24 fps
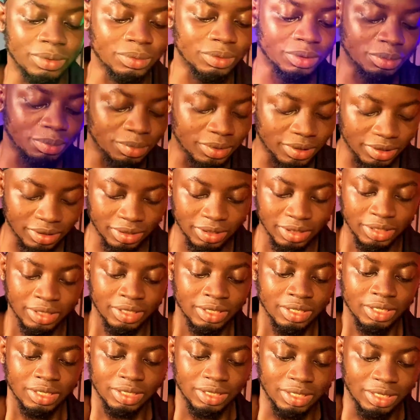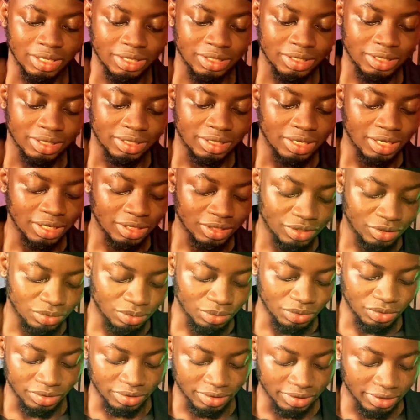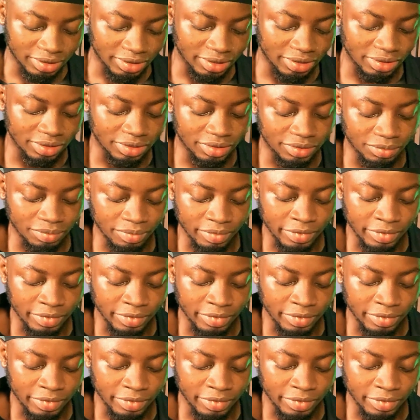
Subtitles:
will be. Then the next one is